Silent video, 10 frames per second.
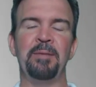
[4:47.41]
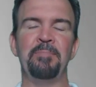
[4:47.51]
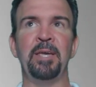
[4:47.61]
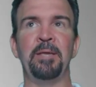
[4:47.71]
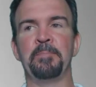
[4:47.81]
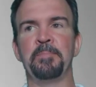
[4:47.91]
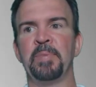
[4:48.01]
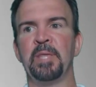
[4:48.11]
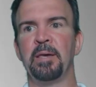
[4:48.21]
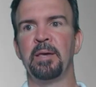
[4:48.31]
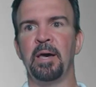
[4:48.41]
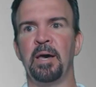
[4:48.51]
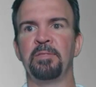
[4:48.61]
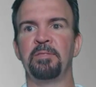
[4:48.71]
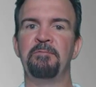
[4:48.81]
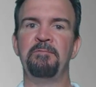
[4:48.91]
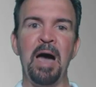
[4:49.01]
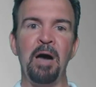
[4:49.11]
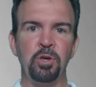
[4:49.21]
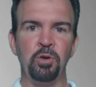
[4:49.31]
And by that I mean
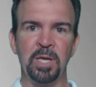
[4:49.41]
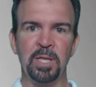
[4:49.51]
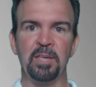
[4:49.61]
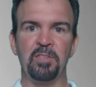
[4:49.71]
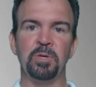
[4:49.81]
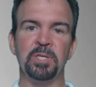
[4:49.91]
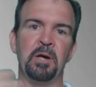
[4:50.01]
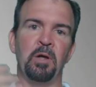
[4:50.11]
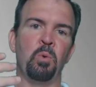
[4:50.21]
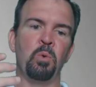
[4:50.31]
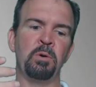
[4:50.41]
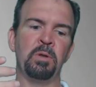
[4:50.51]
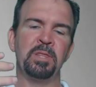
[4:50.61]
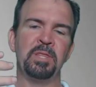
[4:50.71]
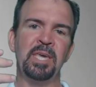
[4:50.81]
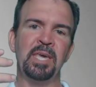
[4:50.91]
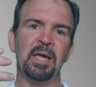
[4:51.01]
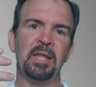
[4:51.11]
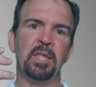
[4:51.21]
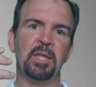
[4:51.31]
the value can link to a cell, or
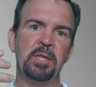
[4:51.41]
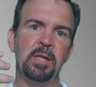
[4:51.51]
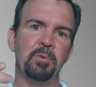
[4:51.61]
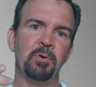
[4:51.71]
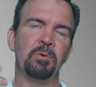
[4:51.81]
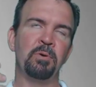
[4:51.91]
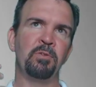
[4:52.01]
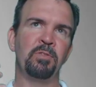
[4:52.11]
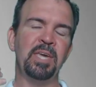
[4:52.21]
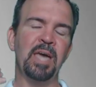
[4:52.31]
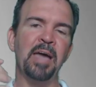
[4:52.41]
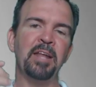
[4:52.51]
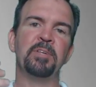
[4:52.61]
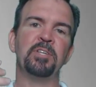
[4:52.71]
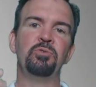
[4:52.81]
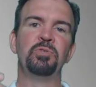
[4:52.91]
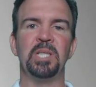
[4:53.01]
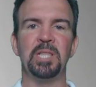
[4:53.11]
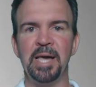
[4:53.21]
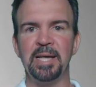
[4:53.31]
the number or the item
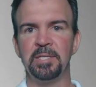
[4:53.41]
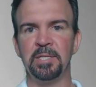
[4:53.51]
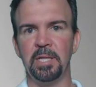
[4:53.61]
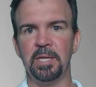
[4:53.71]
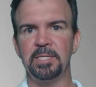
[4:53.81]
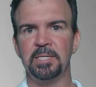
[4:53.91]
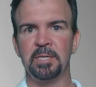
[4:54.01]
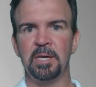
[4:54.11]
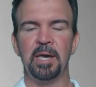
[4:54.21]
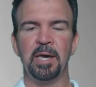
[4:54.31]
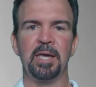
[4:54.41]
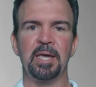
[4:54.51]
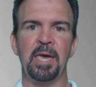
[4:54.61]
that you select in the list